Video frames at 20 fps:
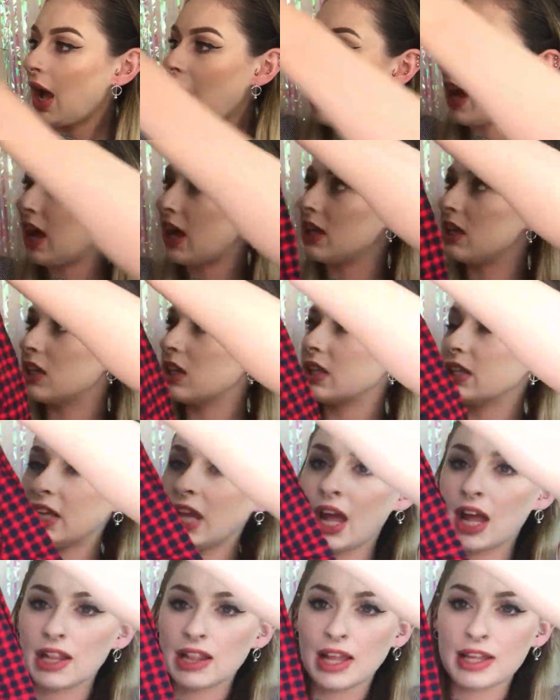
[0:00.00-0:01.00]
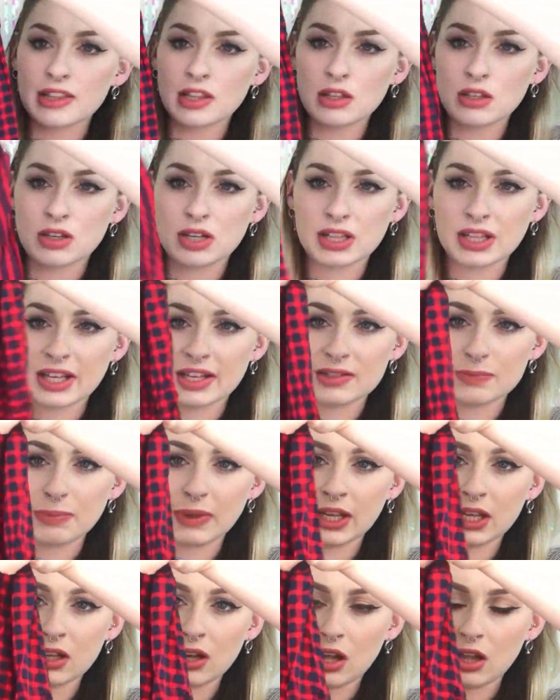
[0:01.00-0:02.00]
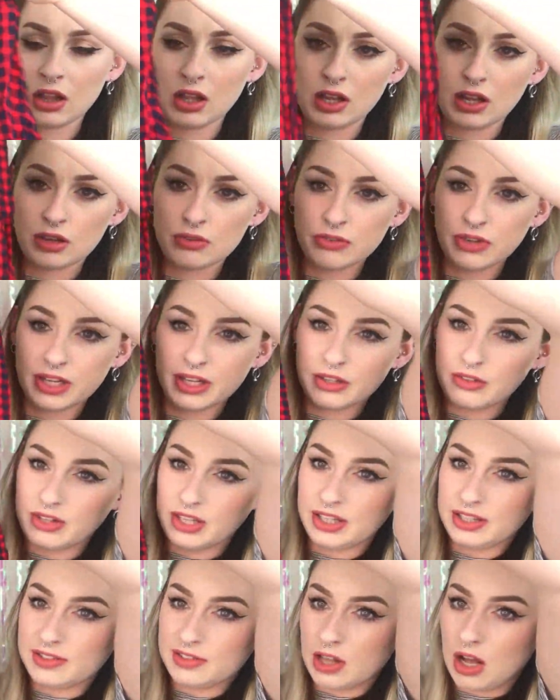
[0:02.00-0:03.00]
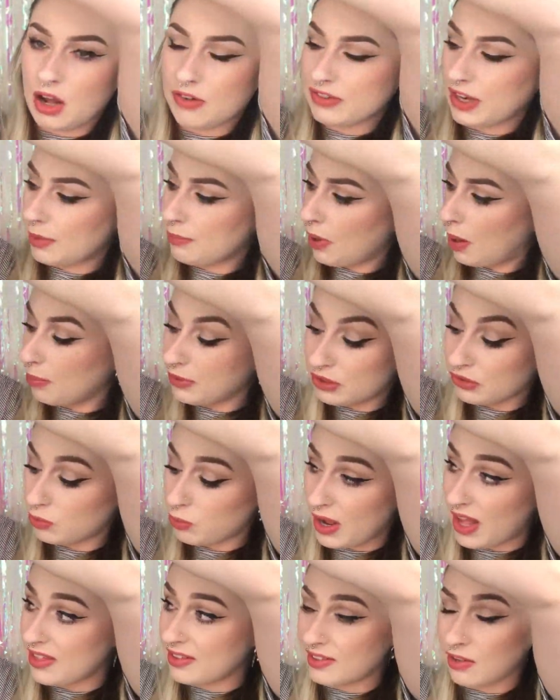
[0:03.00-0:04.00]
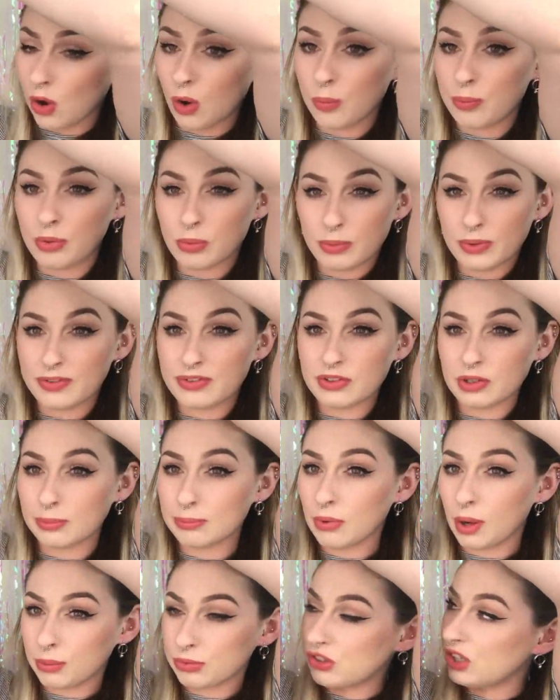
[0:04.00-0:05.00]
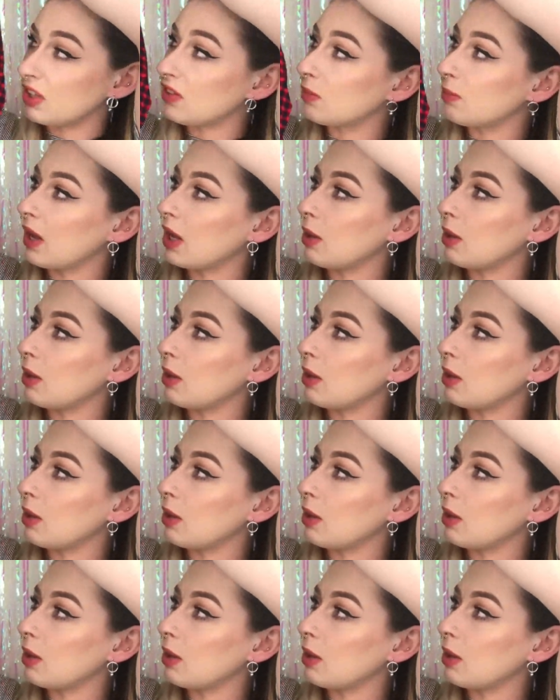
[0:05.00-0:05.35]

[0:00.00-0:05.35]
And yeah, I like the look of this. Big collar, really, really soft. I'd probably just wear this open with some mom jeans